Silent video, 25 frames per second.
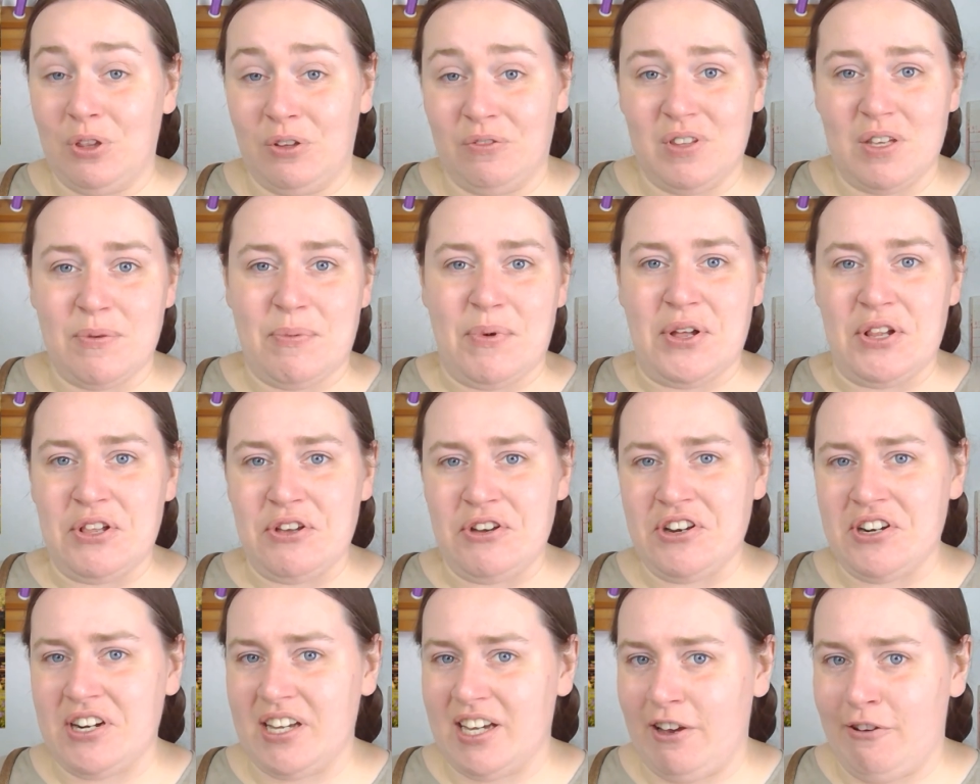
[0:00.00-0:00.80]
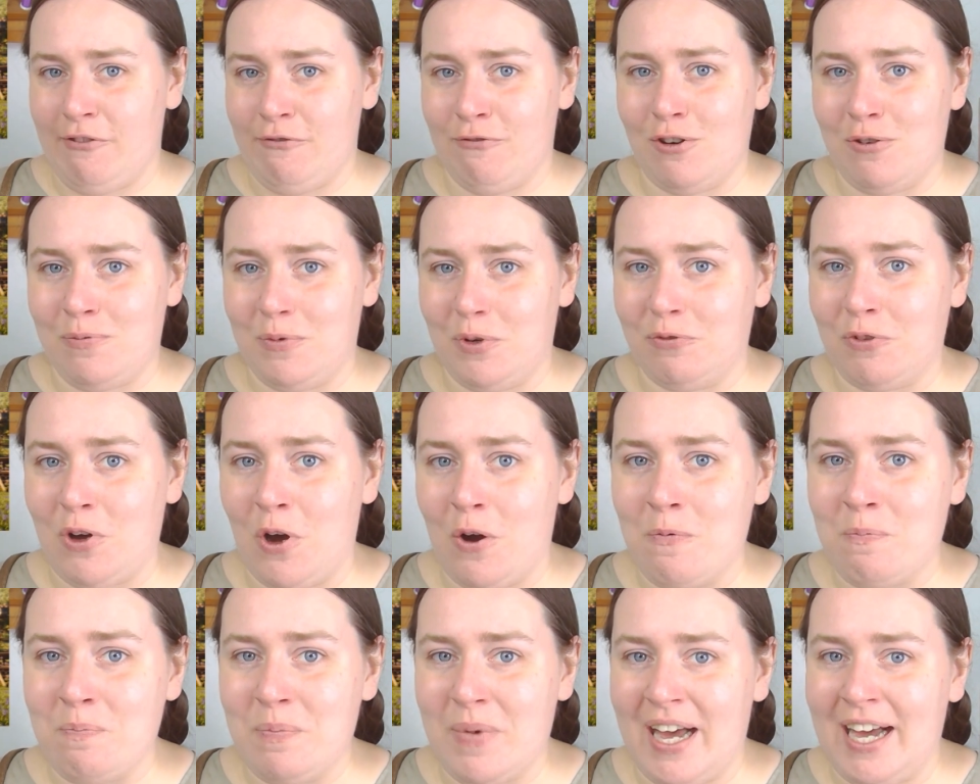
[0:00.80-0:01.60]
of them are learning a form of
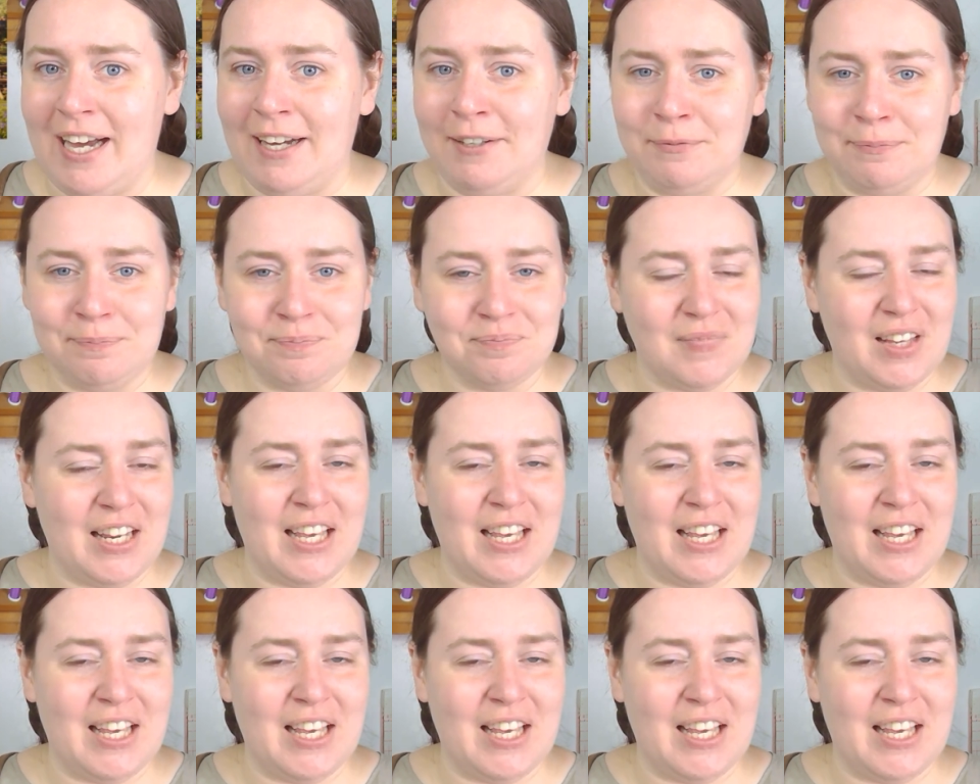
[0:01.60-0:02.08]
combat.